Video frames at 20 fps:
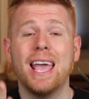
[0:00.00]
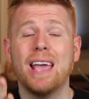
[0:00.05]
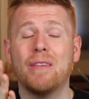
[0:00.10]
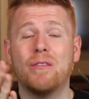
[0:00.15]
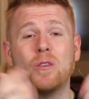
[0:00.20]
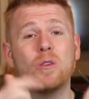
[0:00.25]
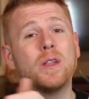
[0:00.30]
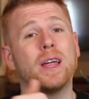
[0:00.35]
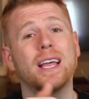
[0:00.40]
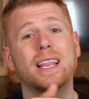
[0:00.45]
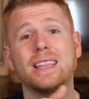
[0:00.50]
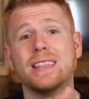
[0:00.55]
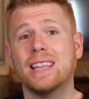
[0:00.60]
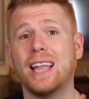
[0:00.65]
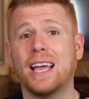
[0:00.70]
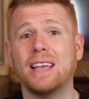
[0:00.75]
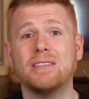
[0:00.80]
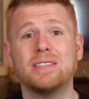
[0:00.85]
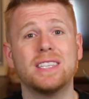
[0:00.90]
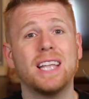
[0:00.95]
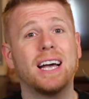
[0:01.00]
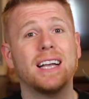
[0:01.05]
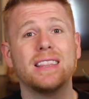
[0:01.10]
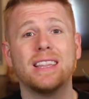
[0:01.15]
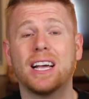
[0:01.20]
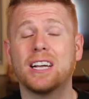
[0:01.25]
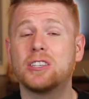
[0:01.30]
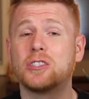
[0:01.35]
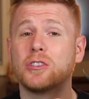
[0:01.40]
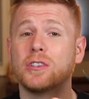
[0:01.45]
If you like lifestyle,
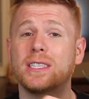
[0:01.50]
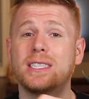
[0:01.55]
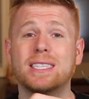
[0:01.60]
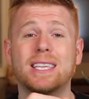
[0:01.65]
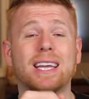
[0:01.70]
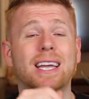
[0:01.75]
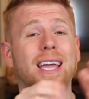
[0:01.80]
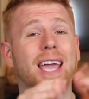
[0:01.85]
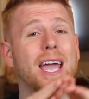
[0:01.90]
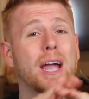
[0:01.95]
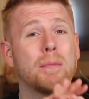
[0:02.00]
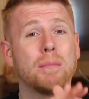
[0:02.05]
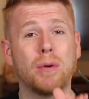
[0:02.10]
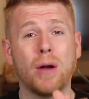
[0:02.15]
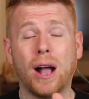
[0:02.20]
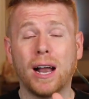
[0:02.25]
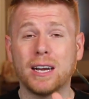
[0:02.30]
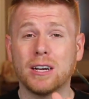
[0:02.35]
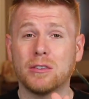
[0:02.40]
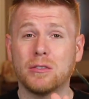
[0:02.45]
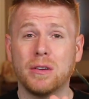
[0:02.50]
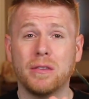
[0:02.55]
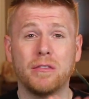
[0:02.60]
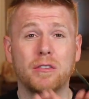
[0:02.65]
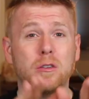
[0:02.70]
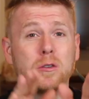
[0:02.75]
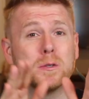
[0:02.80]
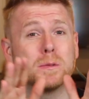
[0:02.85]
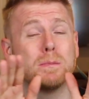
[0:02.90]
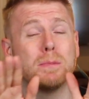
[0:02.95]
luxury, skincare, product
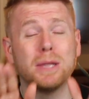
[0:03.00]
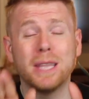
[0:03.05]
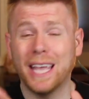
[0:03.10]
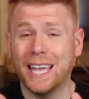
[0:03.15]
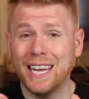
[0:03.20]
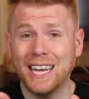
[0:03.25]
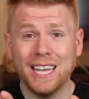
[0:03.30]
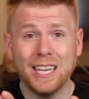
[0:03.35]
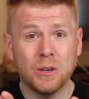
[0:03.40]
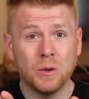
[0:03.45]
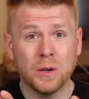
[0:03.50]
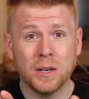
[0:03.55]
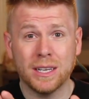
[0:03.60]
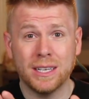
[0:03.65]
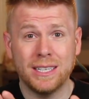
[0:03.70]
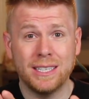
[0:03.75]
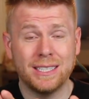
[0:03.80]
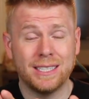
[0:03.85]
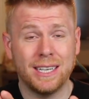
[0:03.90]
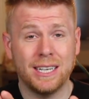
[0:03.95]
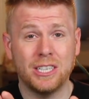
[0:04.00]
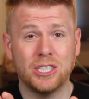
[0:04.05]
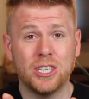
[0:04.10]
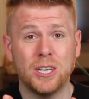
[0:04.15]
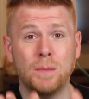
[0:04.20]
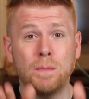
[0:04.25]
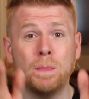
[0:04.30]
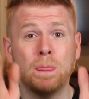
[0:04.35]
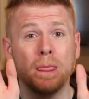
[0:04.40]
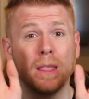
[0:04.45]
reviews, planning and
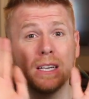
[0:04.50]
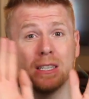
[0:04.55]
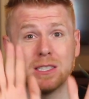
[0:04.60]
organization,